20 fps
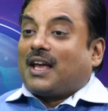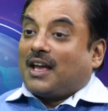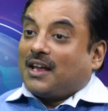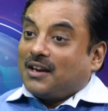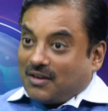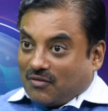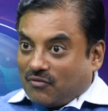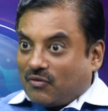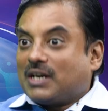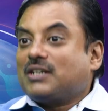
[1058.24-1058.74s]

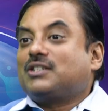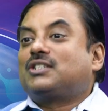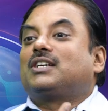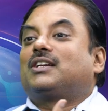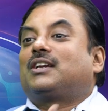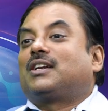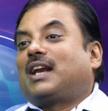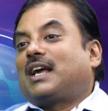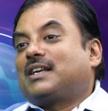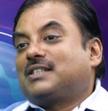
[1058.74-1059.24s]
And when she
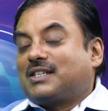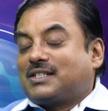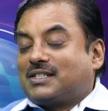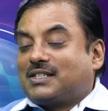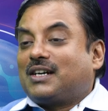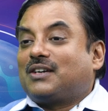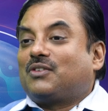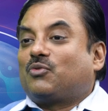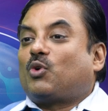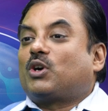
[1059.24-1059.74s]
realizes
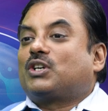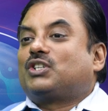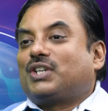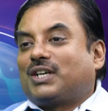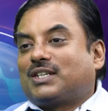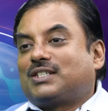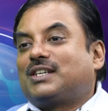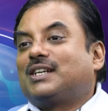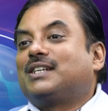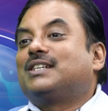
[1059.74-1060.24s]
that what she
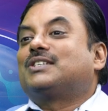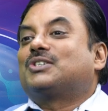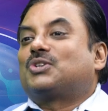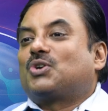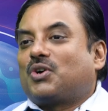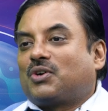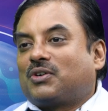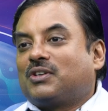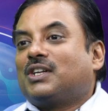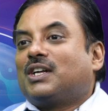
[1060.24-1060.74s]
has done is
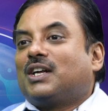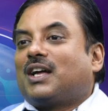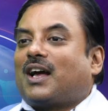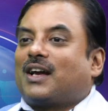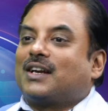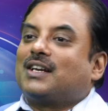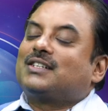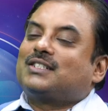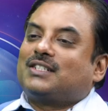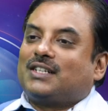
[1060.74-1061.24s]
wrong,
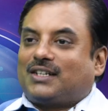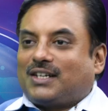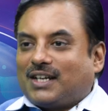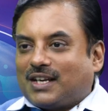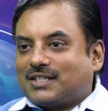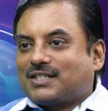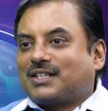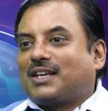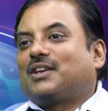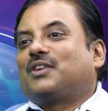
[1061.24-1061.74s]
again she
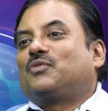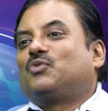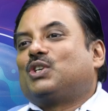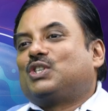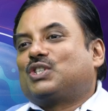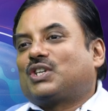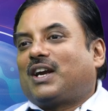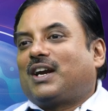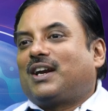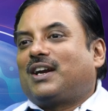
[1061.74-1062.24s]
takes care of the
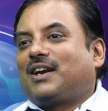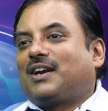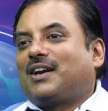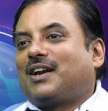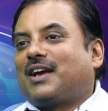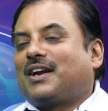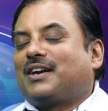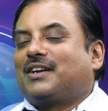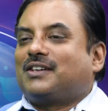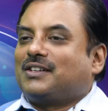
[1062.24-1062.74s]
child
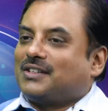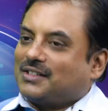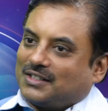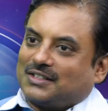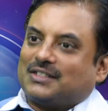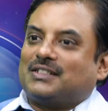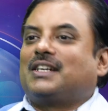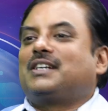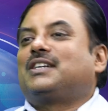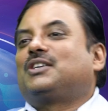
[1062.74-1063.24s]
and
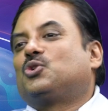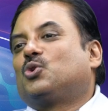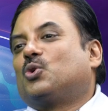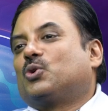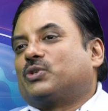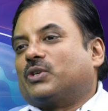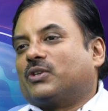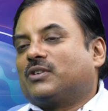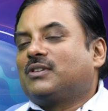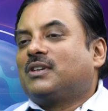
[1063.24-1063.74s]
then it
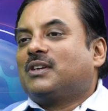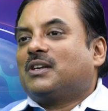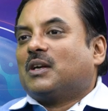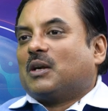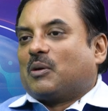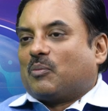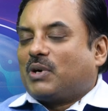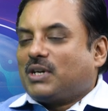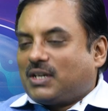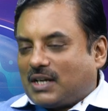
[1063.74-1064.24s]
goes on.
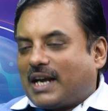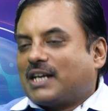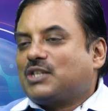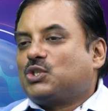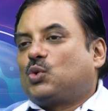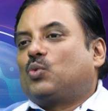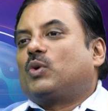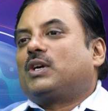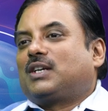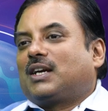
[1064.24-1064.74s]
But as
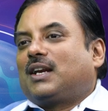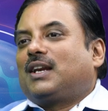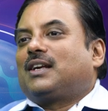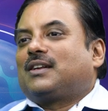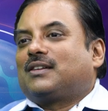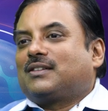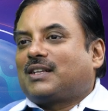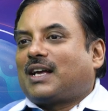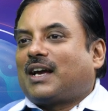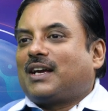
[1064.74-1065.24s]
you were
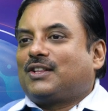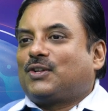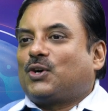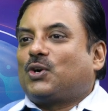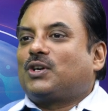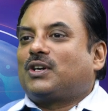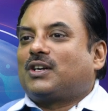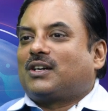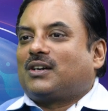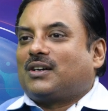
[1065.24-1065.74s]
telling, I
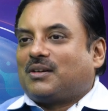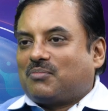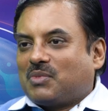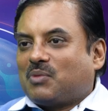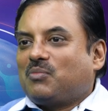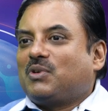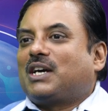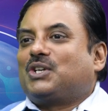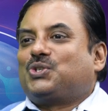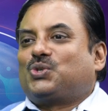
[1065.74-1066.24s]
thought
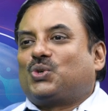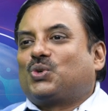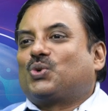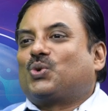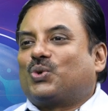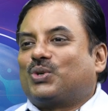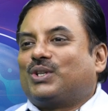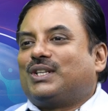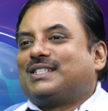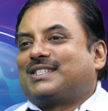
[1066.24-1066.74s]
maybe I should
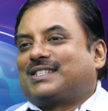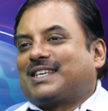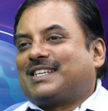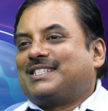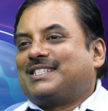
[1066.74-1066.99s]
quote this